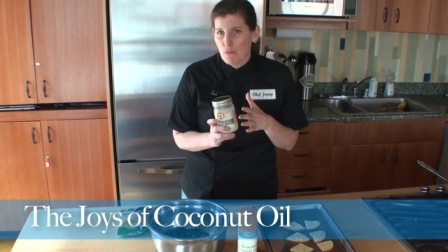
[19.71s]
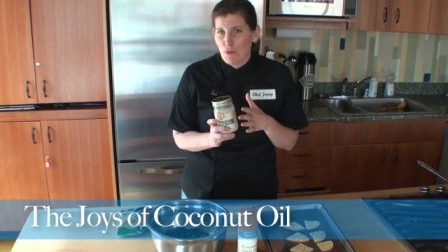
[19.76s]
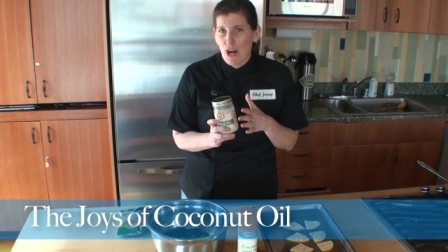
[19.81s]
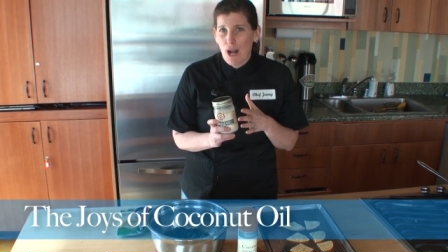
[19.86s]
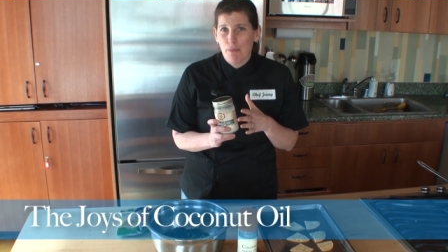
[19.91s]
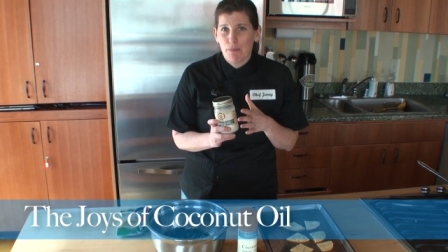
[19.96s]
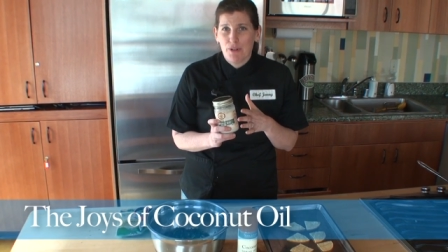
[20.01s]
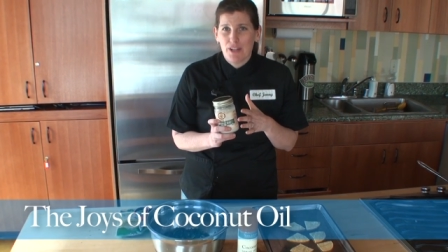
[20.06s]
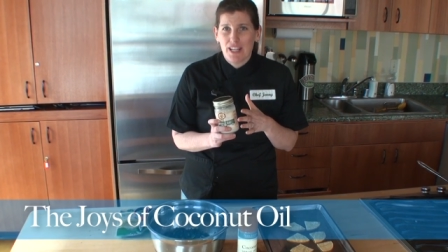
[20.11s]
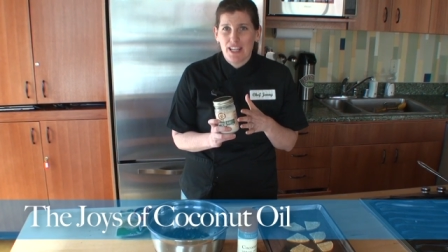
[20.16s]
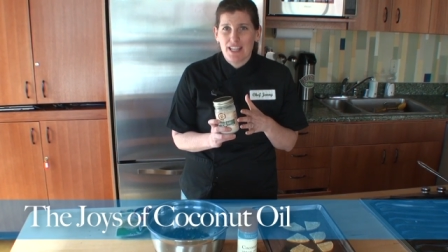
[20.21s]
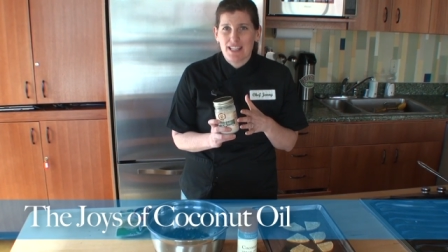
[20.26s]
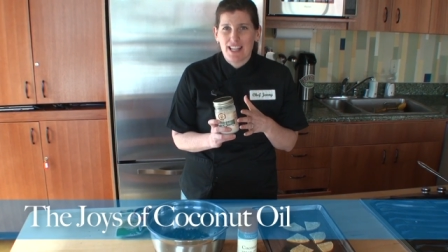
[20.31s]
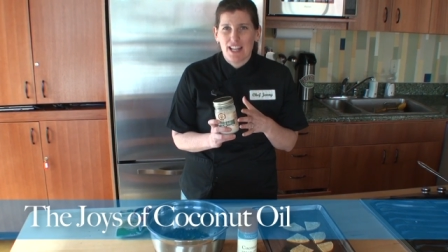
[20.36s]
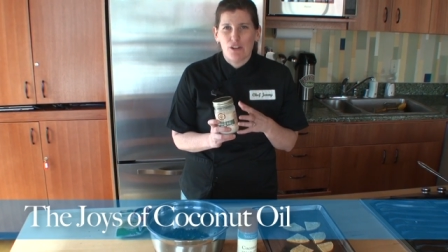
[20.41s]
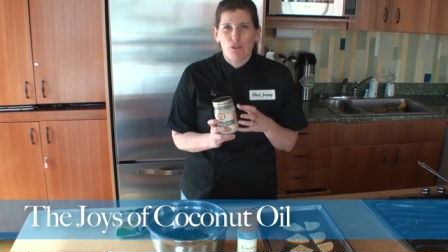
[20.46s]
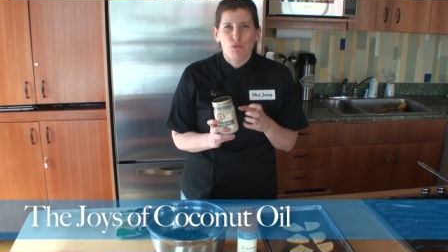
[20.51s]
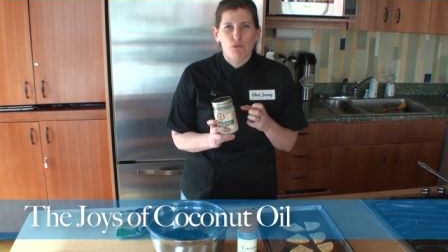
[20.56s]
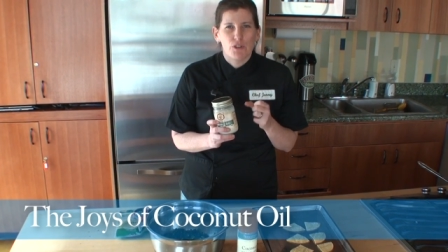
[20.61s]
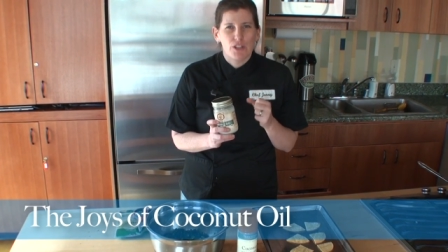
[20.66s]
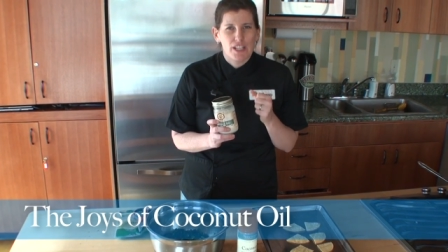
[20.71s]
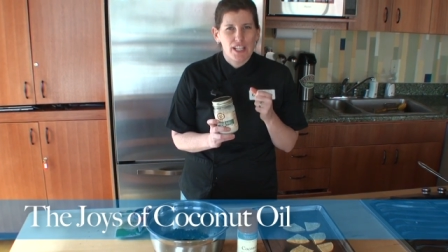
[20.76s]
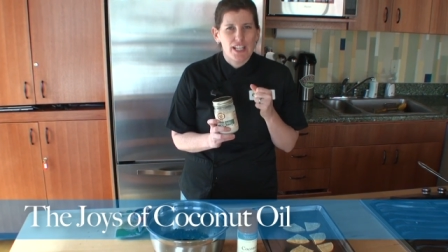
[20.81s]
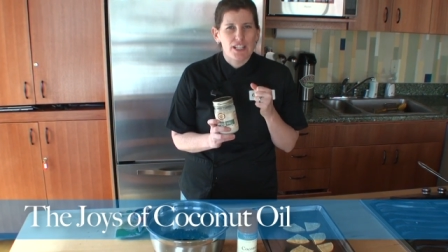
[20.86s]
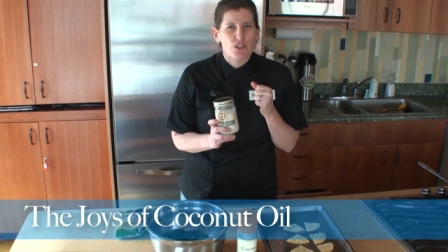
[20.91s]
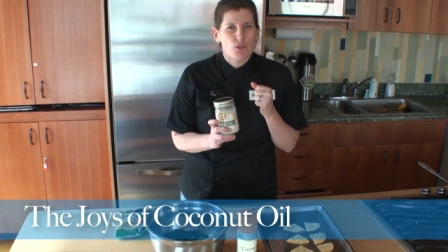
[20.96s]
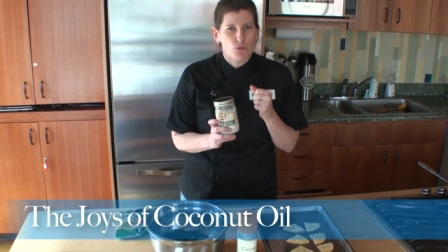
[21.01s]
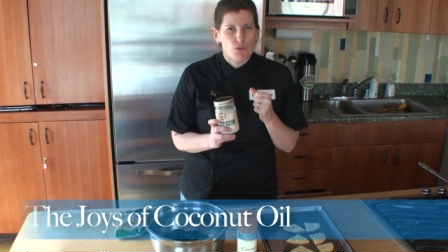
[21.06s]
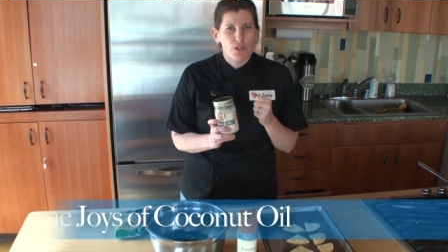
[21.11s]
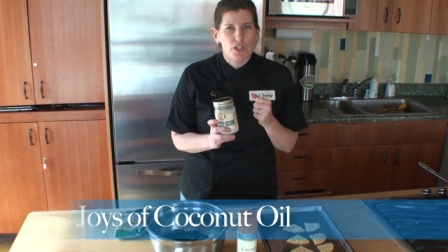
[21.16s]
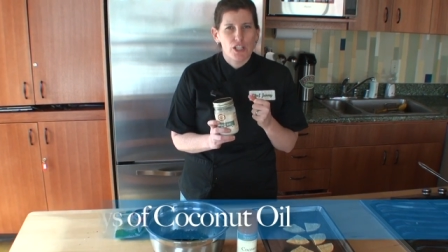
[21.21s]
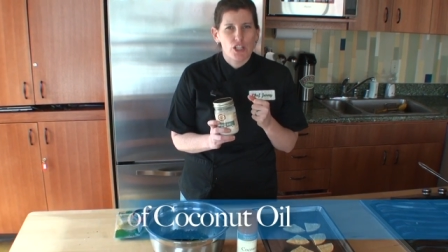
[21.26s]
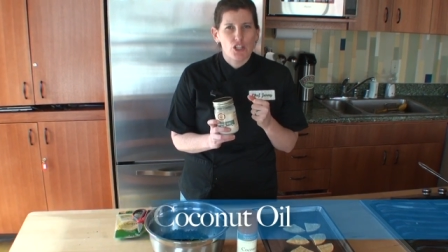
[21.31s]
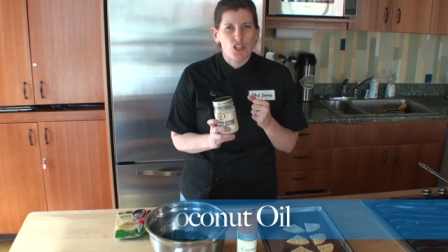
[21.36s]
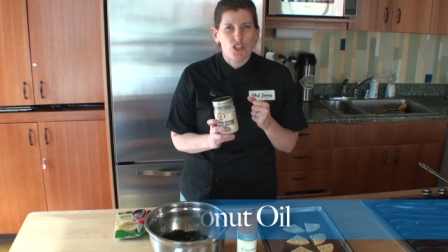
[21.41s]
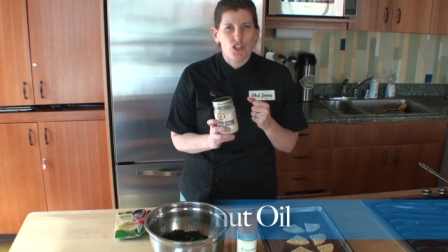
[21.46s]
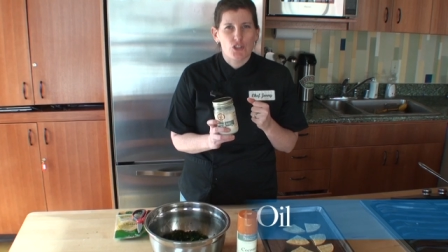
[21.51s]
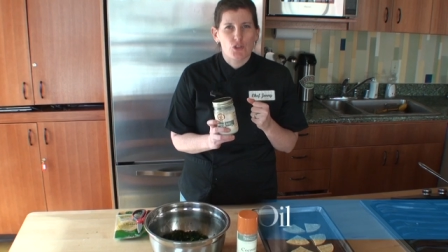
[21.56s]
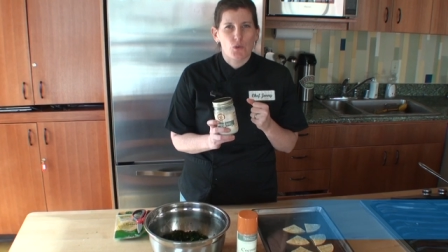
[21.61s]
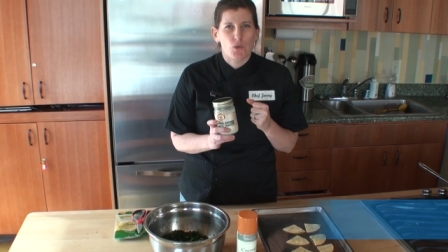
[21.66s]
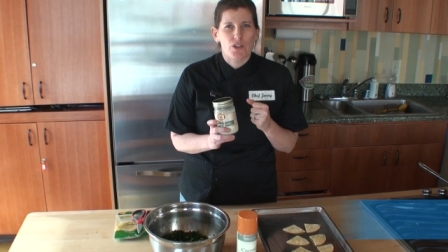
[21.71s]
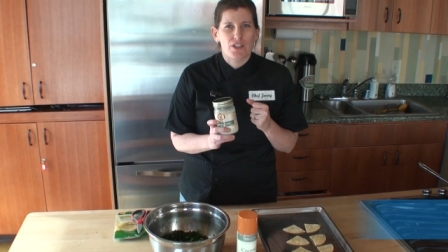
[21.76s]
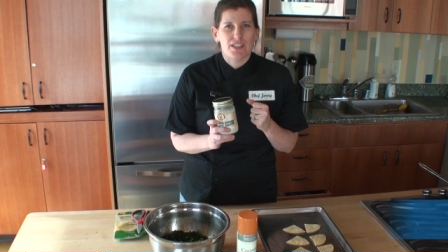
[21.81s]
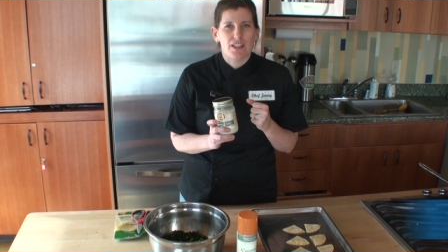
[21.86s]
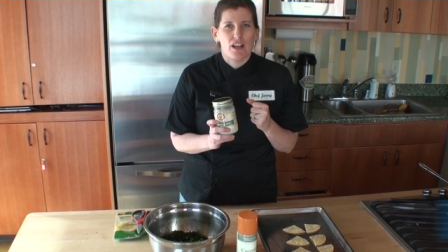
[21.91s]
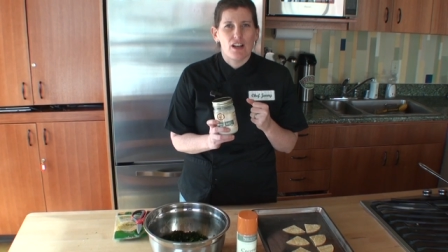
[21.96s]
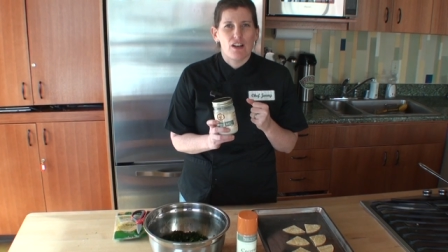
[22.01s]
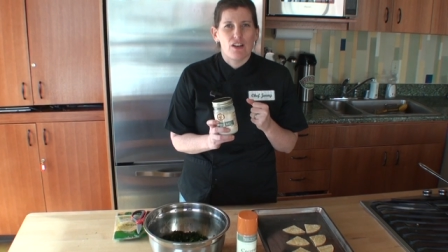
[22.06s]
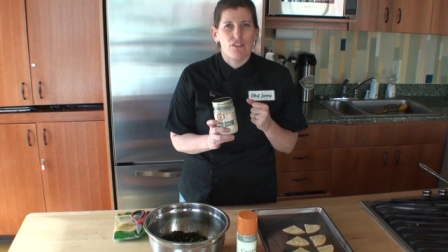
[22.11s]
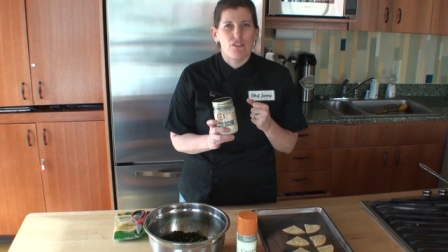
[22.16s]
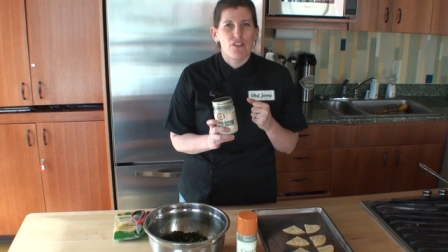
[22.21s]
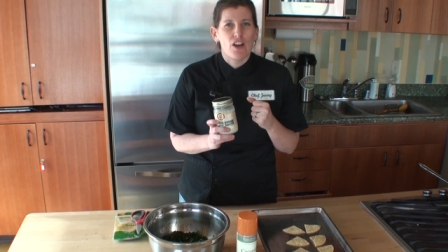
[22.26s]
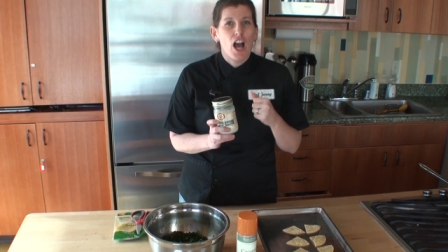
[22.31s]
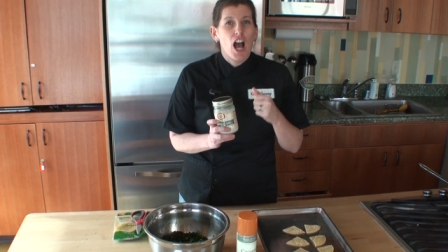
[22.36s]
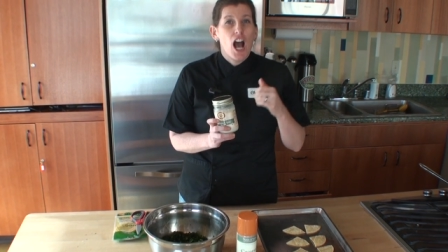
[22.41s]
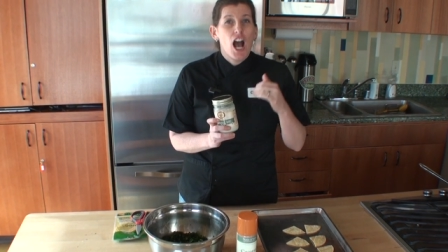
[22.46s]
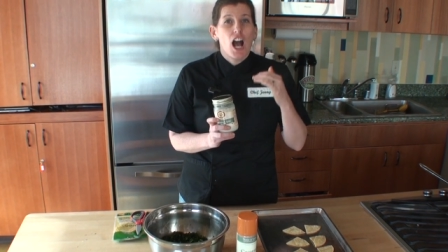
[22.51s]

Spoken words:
properties and it's a really good source of